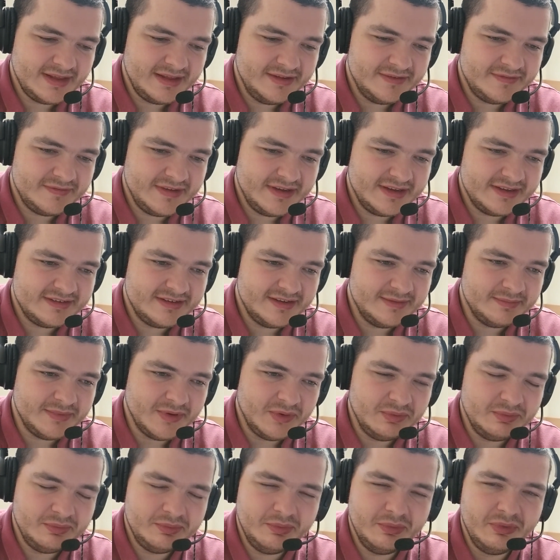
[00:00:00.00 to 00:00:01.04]
affect him.
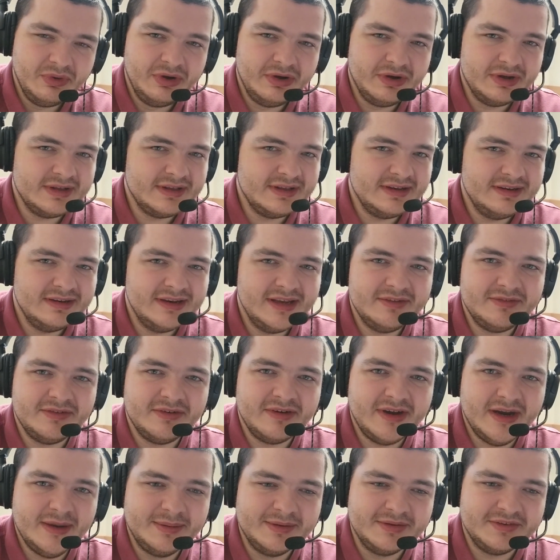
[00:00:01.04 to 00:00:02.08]
But what a
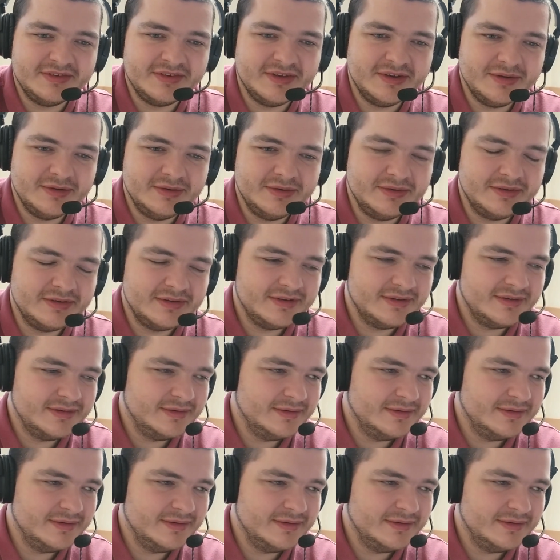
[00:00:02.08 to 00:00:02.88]
clever episode.